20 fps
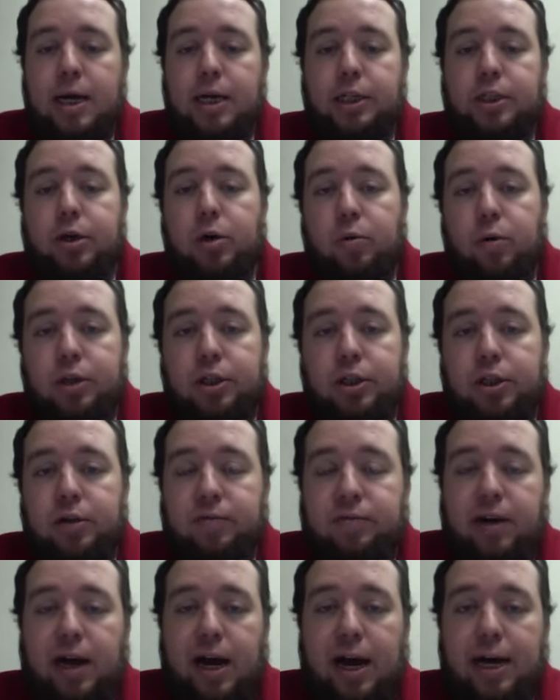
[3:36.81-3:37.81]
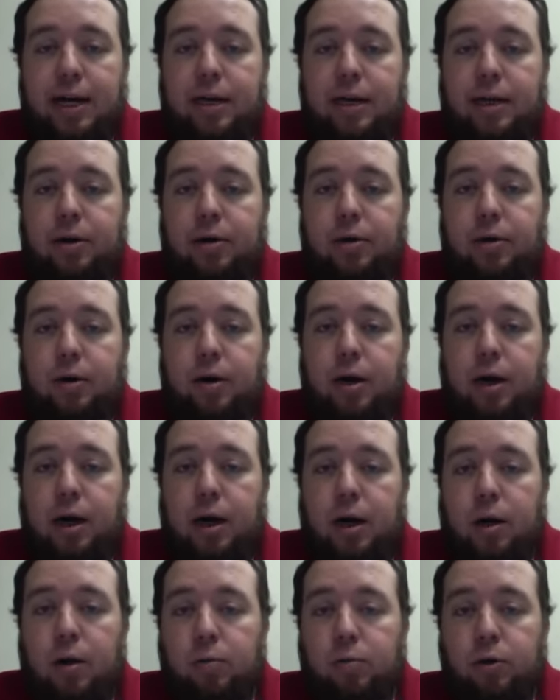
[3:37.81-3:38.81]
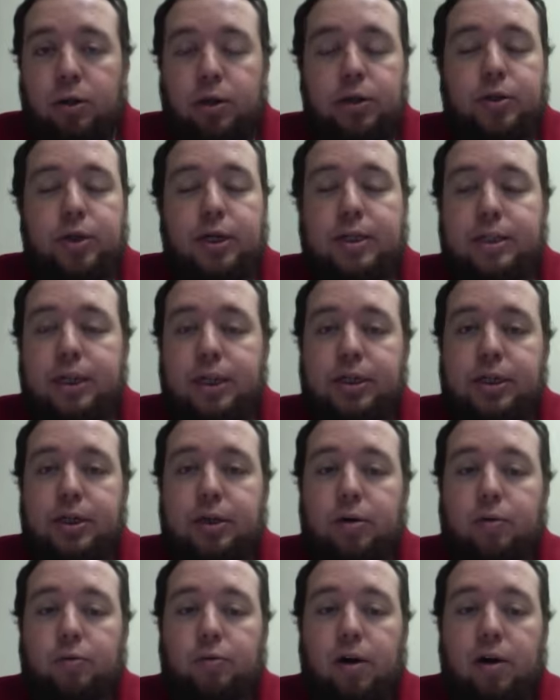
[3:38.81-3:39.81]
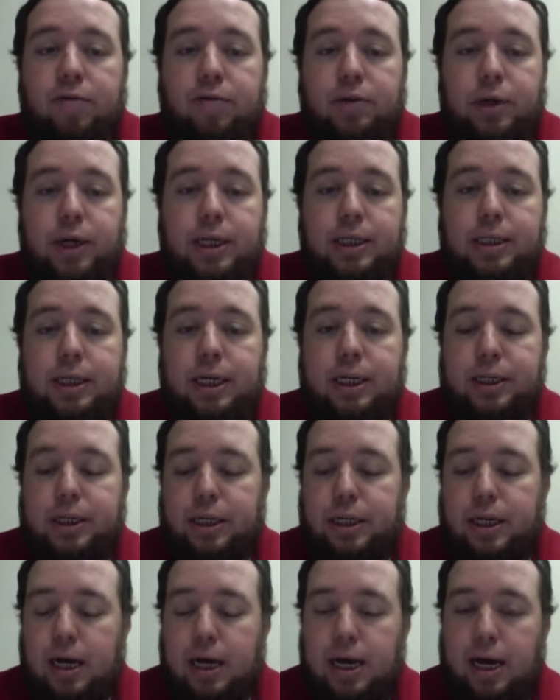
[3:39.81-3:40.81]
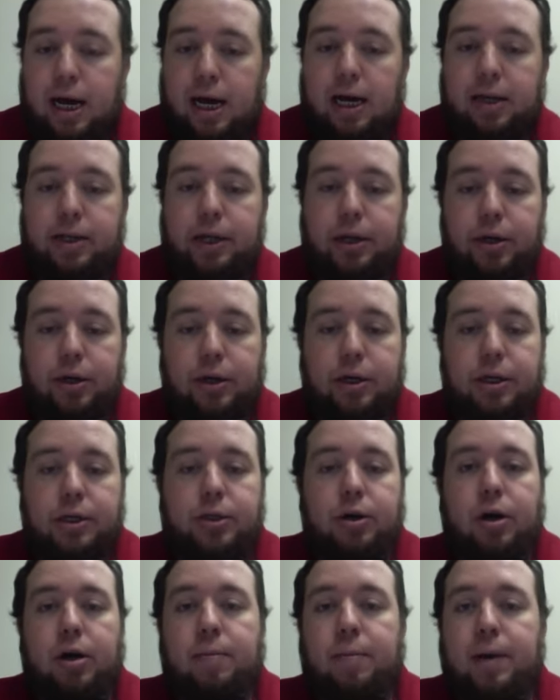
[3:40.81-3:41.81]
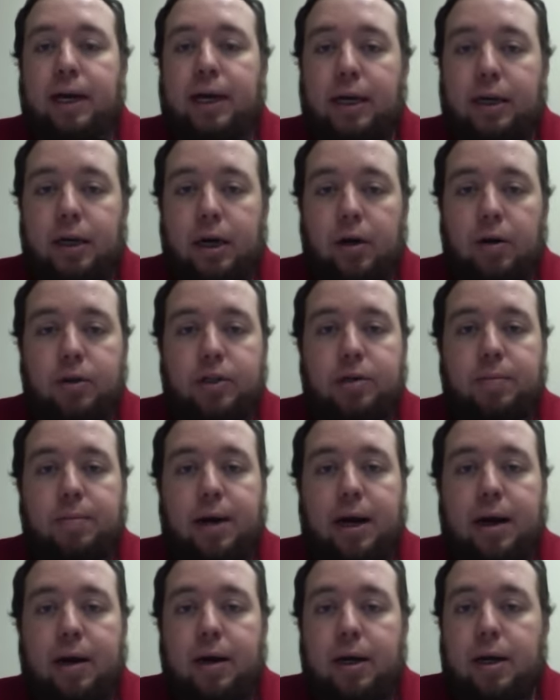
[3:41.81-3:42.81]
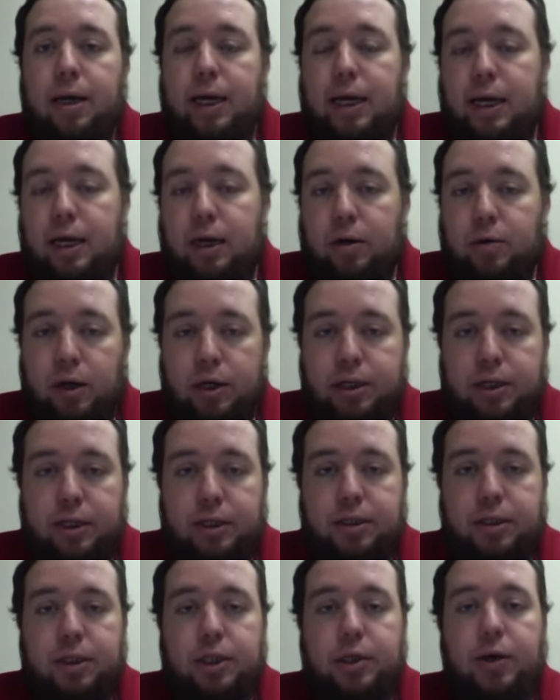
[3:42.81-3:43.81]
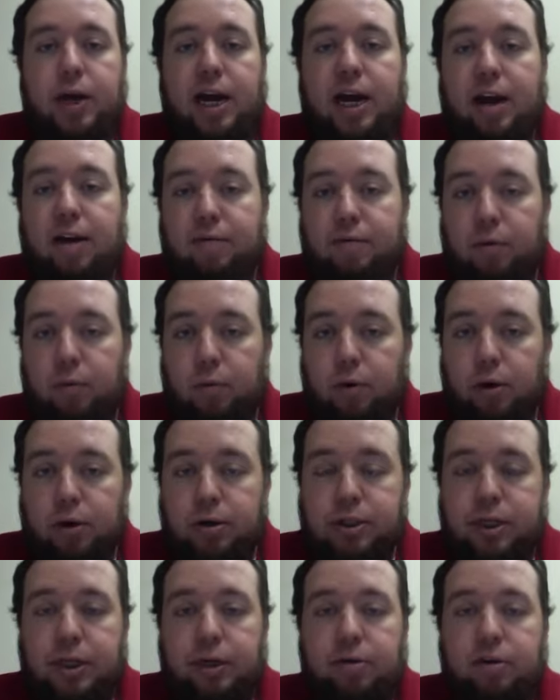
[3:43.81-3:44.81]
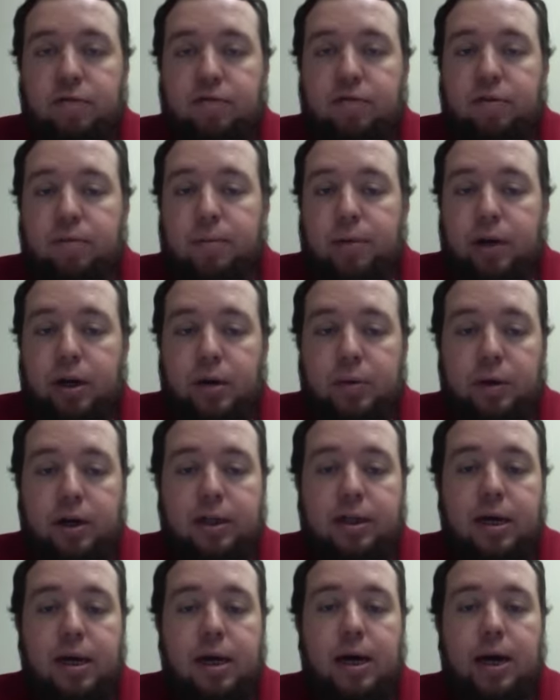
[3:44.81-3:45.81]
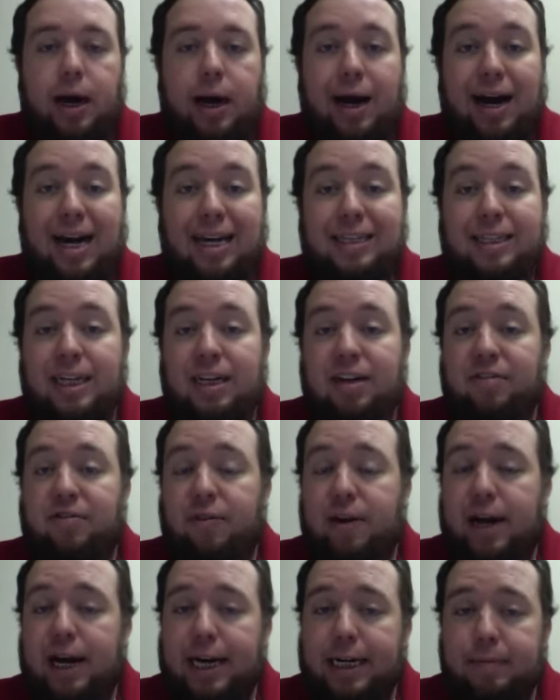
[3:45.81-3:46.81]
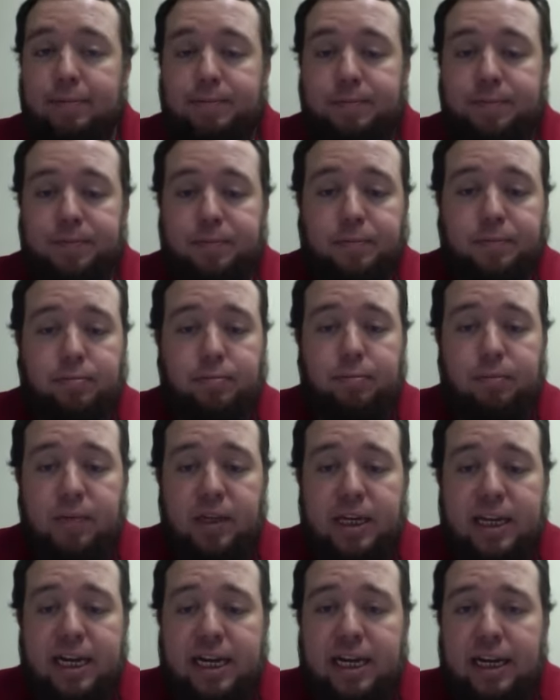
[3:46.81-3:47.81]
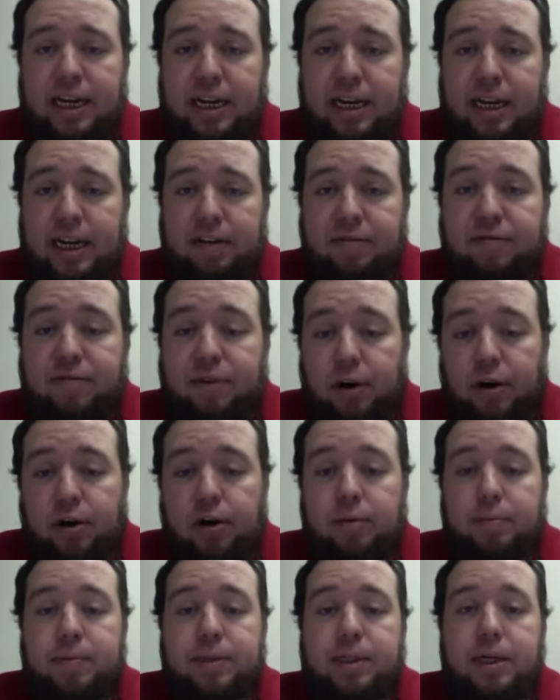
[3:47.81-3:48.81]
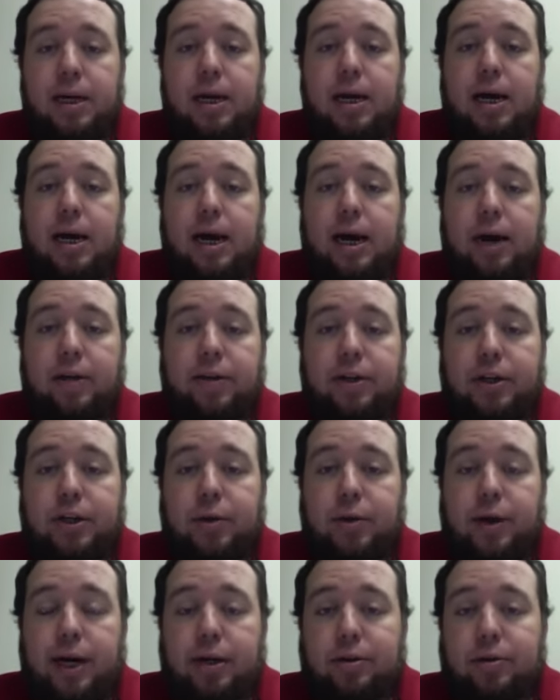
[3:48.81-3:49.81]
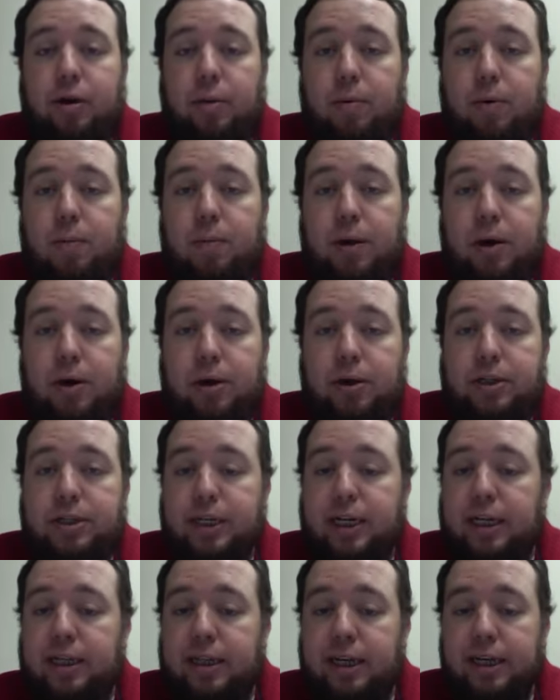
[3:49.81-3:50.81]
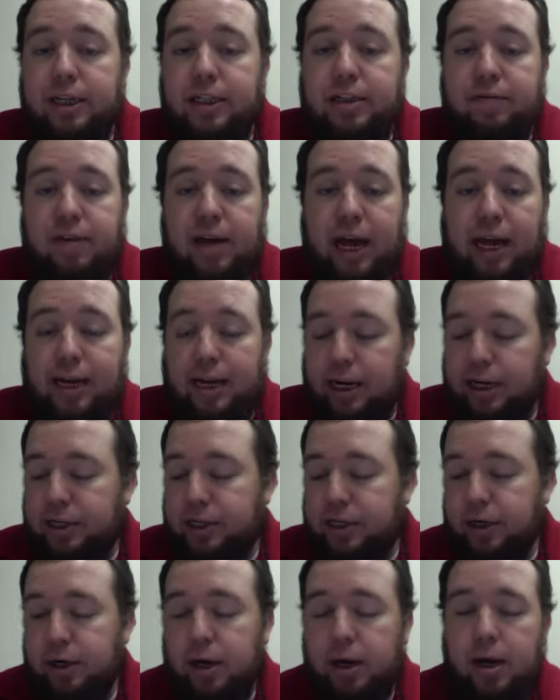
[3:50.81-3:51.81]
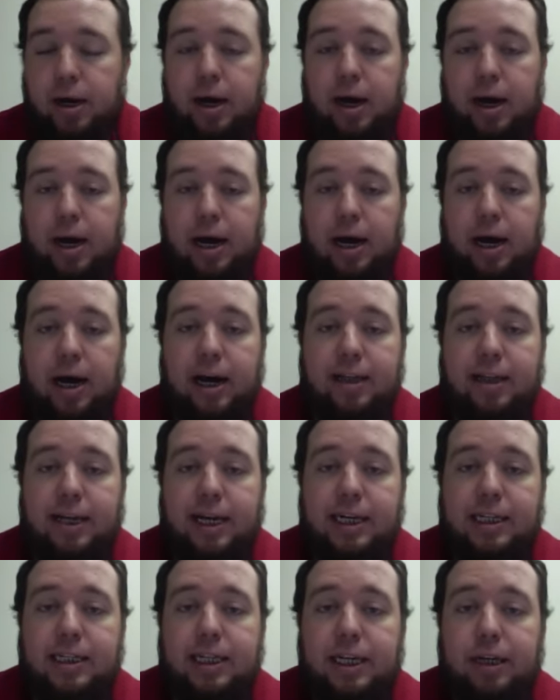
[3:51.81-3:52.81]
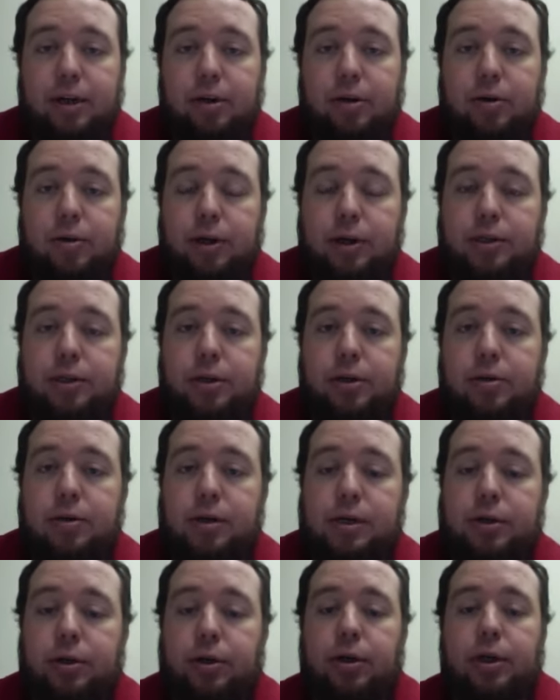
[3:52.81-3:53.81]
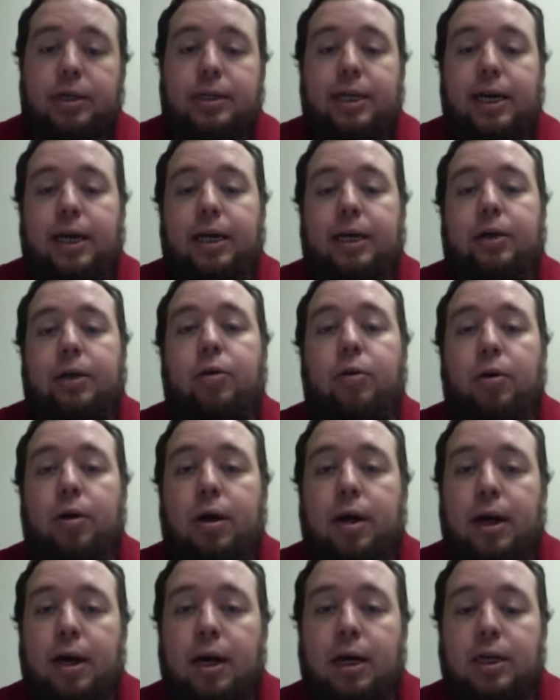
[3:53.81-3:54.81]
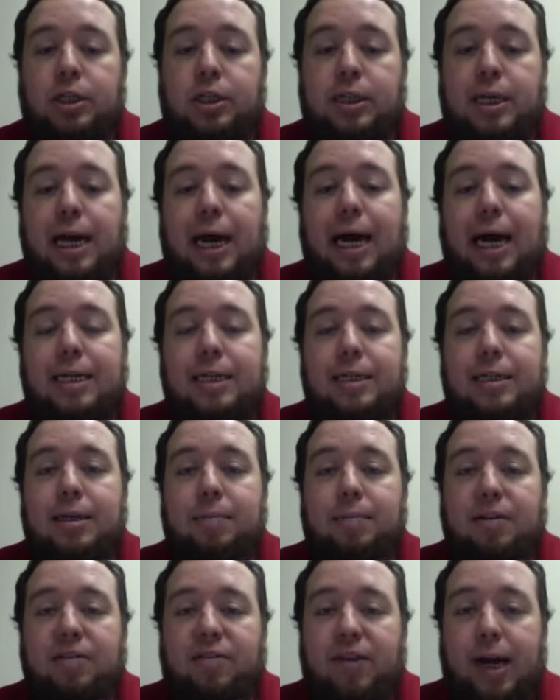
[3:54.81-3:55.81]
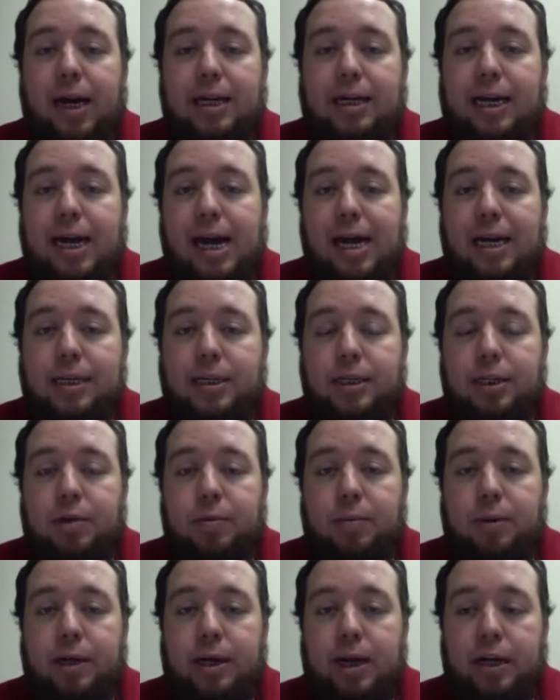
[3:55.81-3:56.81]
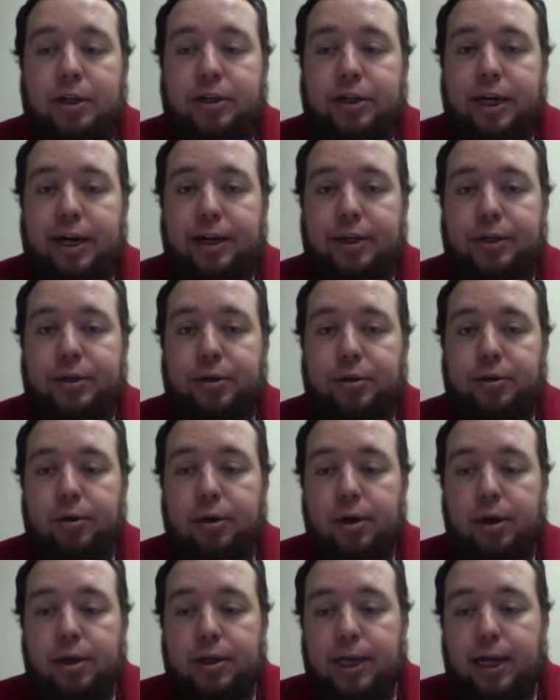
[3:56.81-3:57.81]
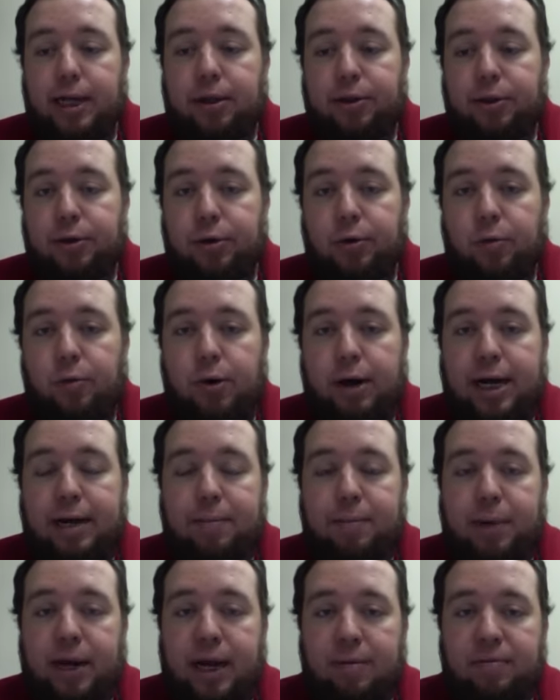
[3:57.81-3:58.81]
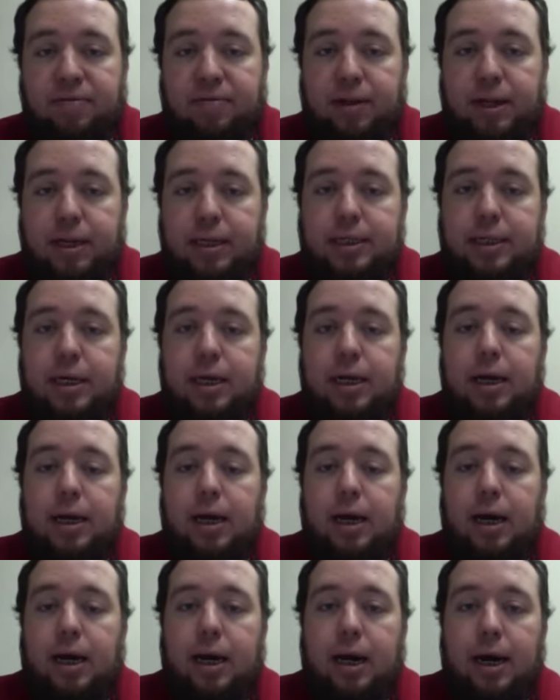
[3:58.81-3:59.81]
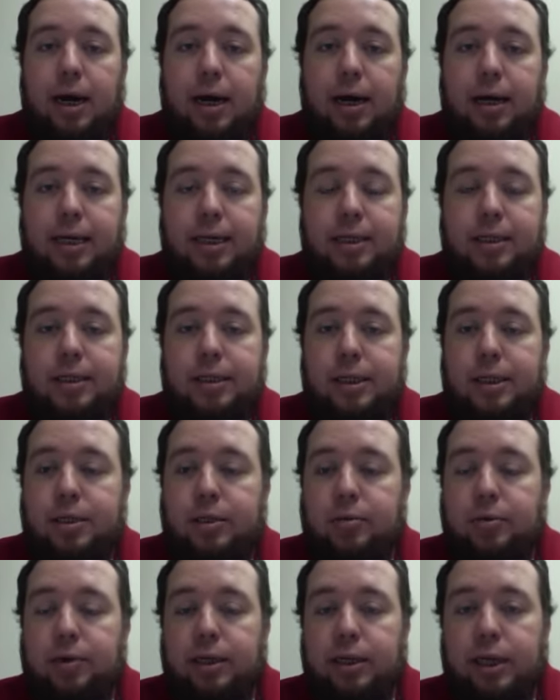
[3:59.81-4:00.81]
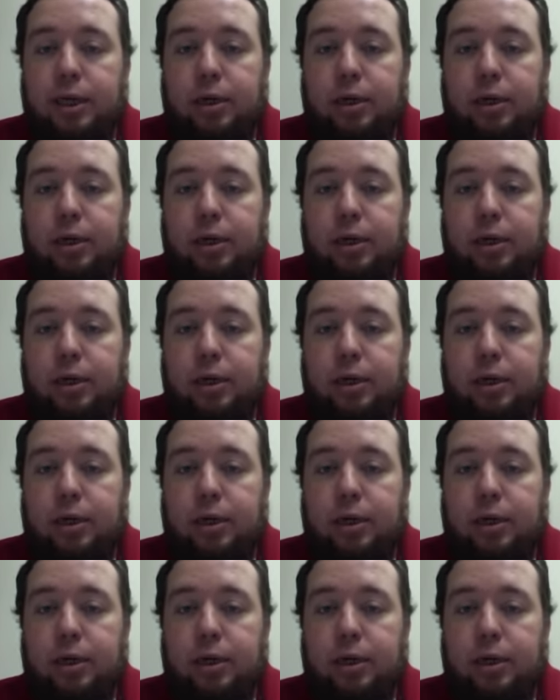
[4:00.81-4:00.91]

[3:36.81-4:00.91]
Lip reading: So once you've gotten your wooden translation, your rough translation, then you're going to start making notes about any questions that you have, the words that you're unfamiliar with. Identify any verbs that you had trouble parsing, things of that nature. And the next thing you're going to do is you're going to take your Scott Simplified Guide to the BHS. That little white pamphlet is really